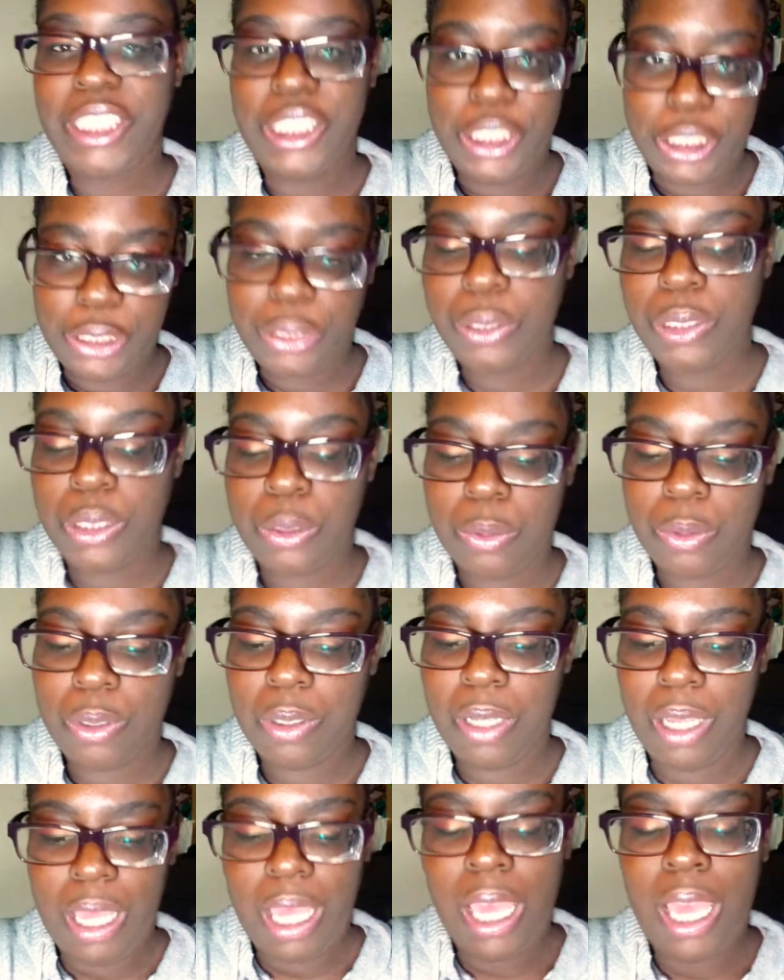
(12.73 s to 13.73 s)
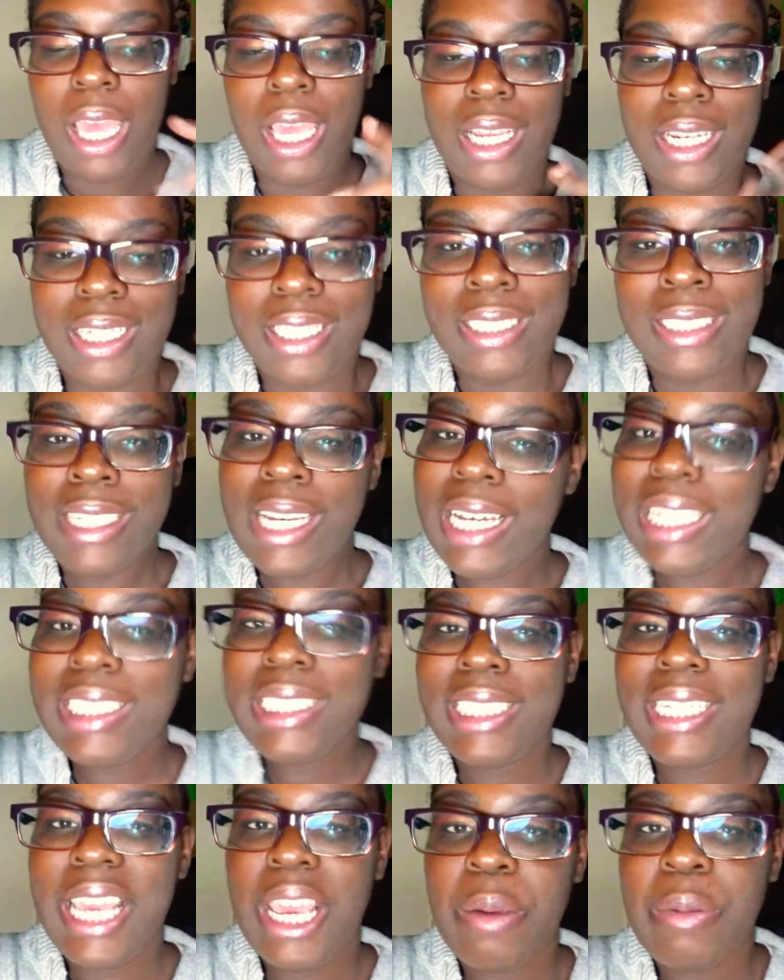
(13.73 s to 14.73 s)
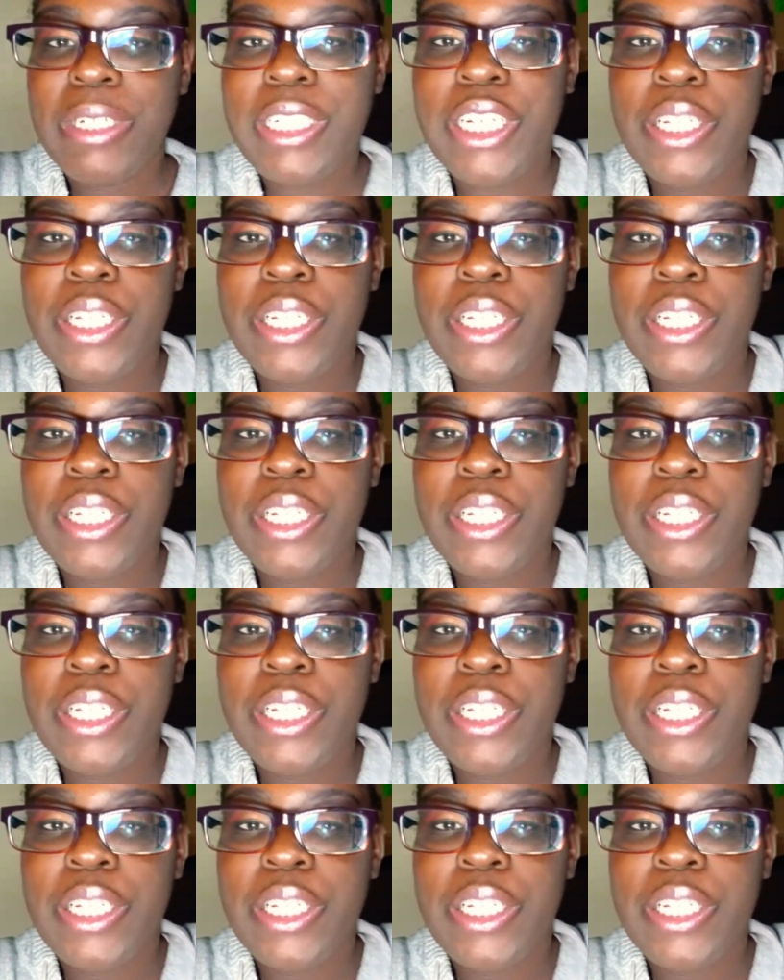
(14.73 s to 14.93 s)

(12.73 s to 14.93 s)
usual cause today we're